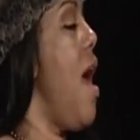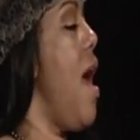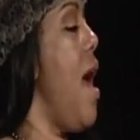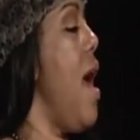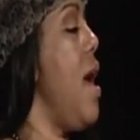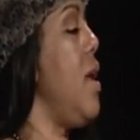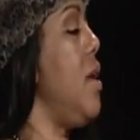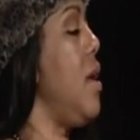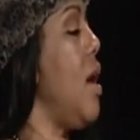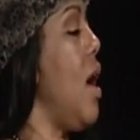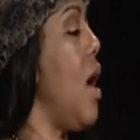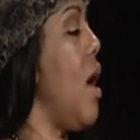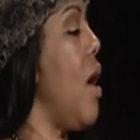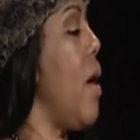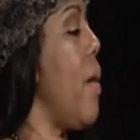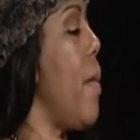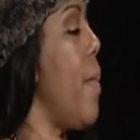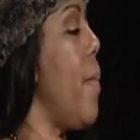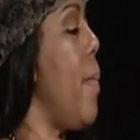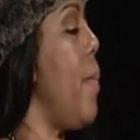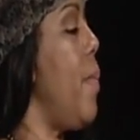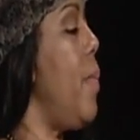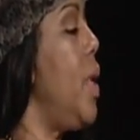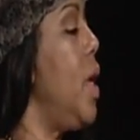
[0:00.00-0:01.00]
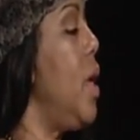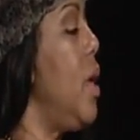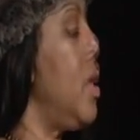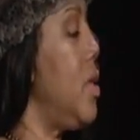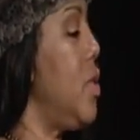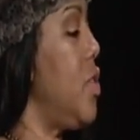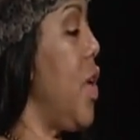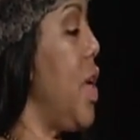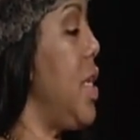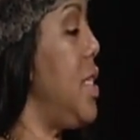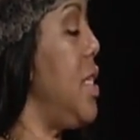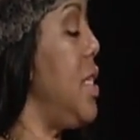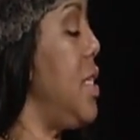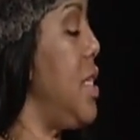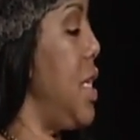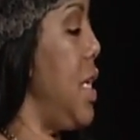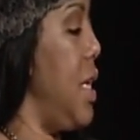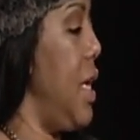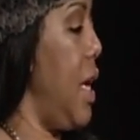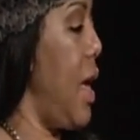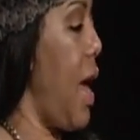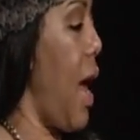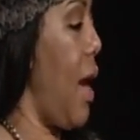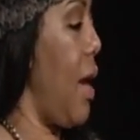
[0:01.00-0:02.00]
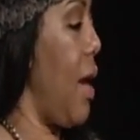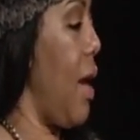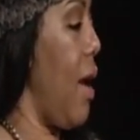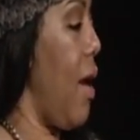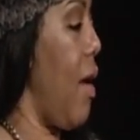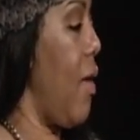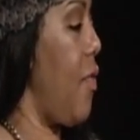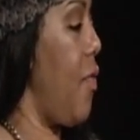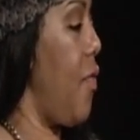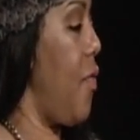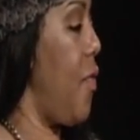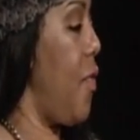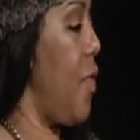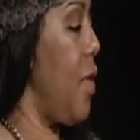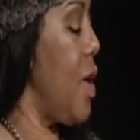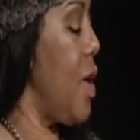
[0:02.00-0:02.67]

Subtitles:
And Tracy T had left.